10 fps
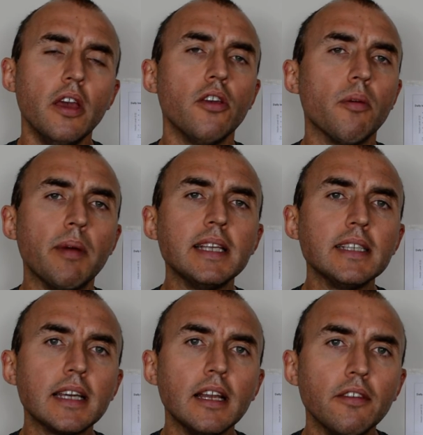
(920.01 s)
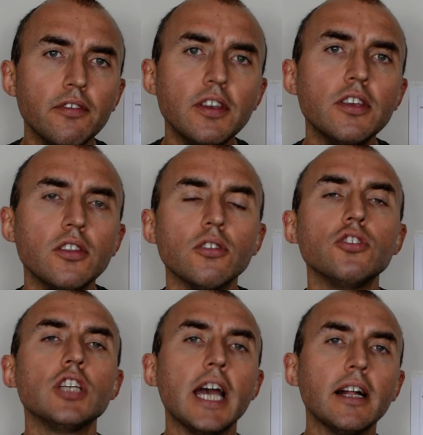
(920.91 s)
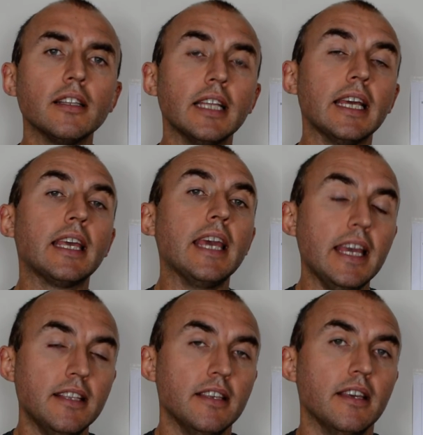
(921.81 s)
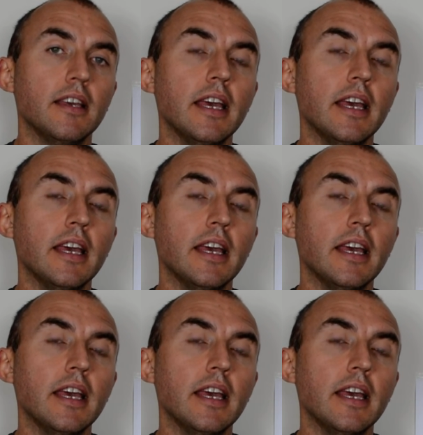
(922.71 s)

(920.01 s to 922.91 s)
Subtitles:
you're basically feeding your child a candy.